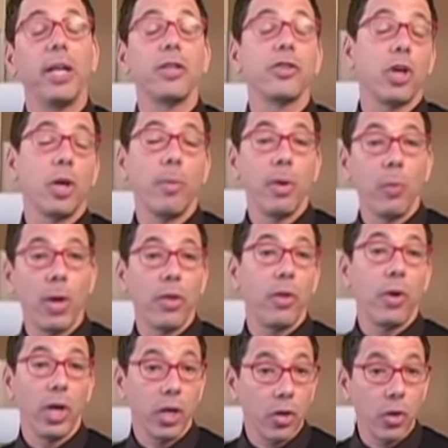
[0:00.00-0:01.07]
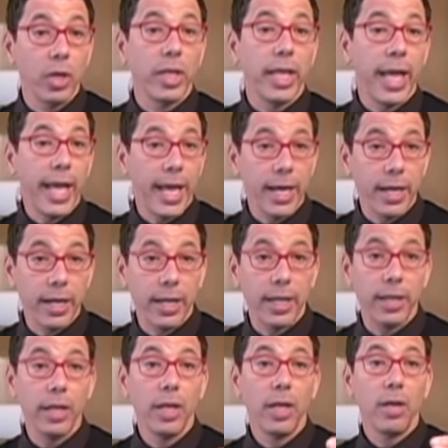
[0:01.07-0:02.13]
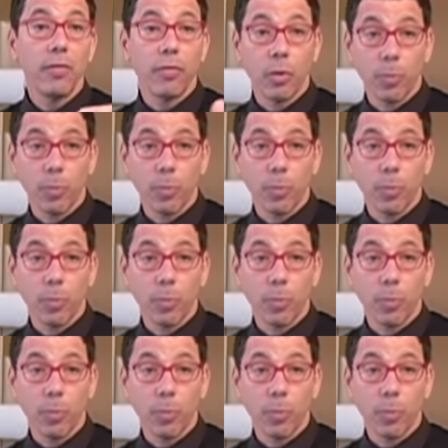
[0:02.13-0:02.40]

determine whether a good candidate for